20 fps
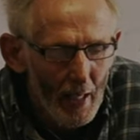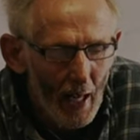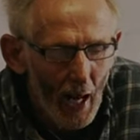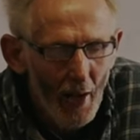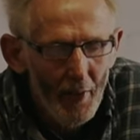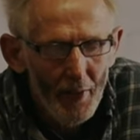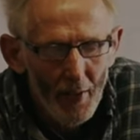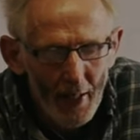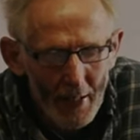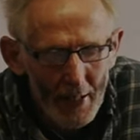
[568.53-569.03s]

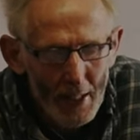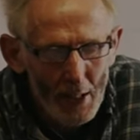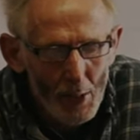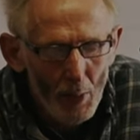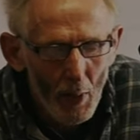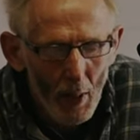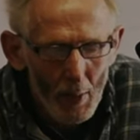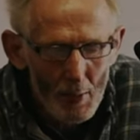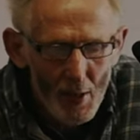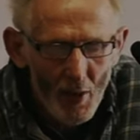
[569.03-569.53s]
I think it's
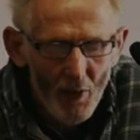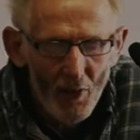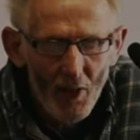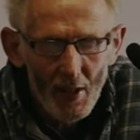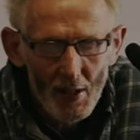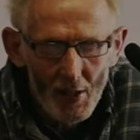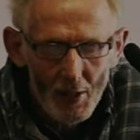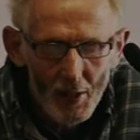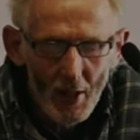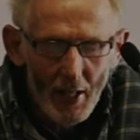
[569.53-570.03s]
perhaps a
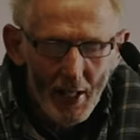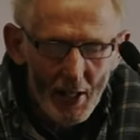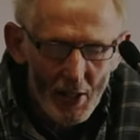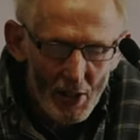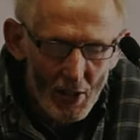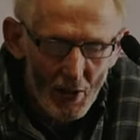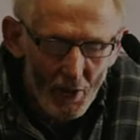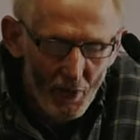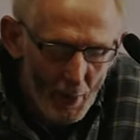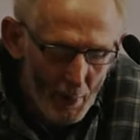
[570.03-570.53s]

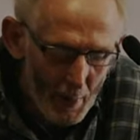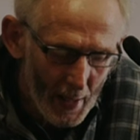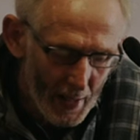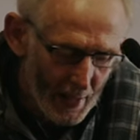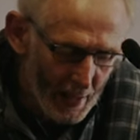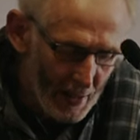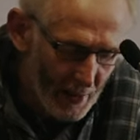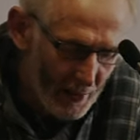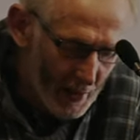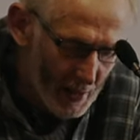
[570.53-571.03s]
frustration for
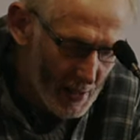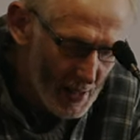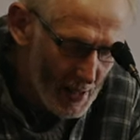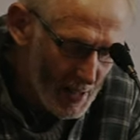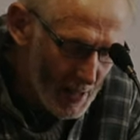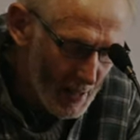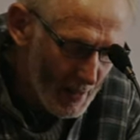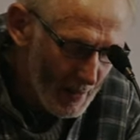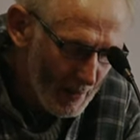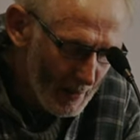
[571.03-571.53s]
many of us.